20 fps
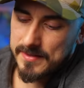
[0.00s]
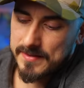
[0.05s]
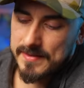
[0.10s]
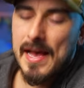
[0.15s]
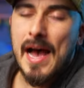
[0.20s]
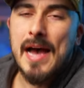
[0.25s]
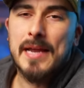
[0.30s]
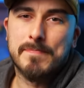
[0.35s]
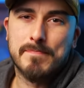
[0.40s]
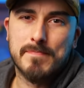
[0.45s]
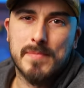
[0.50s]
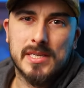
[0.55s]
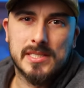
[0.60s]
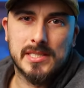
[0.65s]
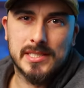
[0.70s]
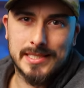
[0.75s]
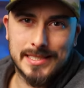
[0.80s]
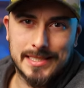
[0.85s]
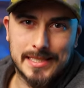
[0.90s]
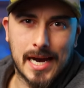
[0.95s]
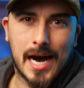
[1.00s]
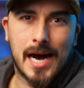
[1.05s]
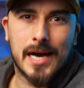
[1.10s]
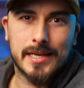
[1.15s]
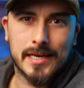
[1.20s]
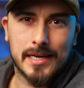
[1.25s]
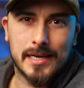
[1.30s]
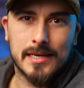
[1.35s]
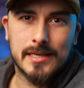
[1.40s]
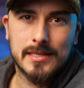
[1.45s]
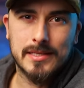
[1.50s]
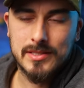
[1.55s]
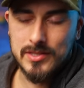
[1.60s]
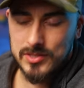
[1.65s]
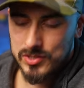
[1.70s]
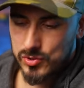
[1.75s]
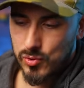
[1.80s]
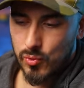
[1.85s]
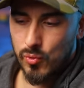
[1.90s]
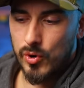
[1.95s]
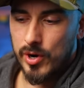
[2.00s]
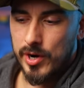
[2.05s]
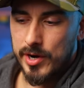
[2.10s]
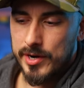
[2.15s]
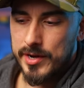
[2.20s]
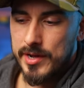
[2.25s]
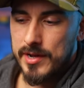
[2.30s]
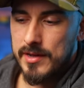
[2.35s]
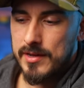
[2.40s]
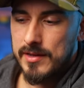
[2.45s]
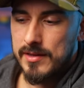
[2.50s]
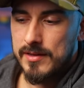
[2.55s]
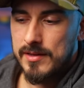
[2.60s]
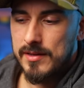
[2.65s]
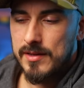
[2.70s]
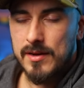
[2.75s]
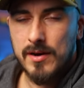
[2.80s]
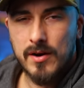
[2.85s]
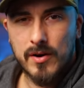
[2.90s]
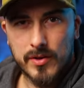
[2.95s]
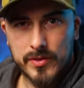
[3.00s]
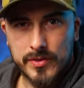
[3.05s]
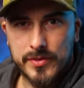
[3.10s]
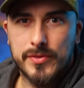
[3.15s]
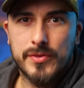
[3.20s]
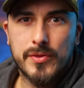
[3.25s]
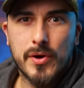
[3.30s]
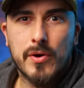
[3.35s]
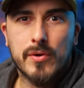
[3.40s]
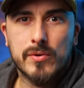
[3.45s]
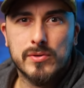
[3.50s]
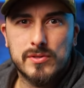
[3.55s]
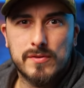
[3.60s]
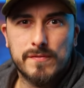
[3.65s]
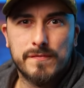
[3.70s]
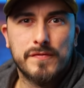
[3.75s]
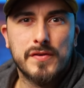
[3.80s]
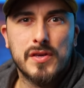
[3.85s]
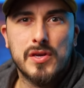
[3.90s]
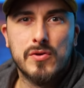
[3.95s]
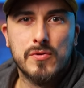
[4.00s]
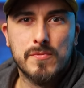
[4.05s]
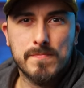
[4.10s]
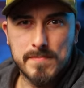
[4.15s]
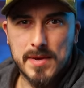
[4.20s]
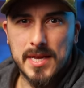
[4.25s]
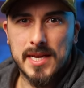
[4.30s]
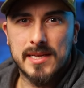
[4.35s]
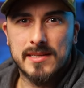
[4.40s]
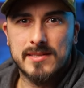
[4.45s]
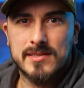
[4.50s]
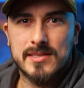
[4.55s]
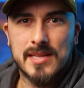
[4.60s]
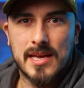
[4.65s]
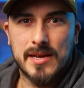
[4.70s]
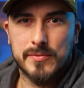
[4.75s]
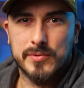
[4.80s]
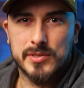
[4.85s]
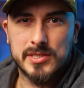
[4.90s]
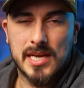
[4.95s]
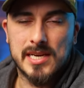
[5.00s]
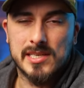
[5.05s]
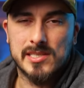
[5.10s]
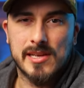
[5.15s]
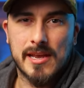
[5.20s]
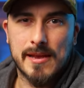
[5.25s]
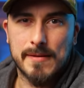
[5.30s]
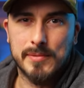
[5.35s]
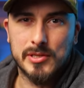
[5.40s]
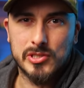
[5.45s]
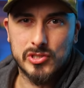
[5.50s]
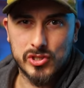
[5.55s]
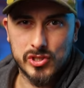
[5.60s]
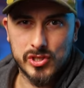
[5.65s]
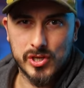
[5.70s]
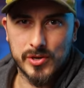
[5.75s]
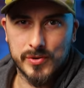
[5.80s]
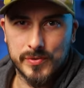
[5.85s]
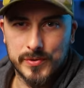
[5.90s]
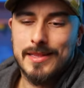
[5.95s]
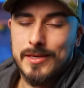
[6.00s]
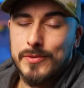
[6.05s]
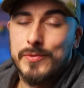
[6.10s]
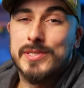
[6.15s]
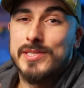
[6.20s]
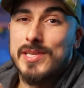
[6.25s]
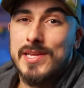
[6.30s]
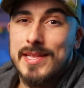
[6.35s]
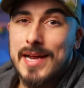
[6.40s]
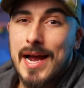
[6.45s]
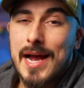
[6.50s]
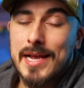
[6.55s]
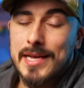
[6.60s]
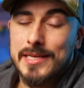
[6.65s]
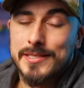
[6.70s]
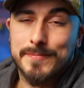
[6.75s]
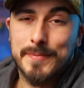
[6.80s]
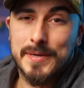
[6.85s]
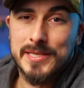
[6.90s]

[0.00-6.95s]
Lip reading: that much data stored on those few minutes that I was actually able to shoot. And the question that I asked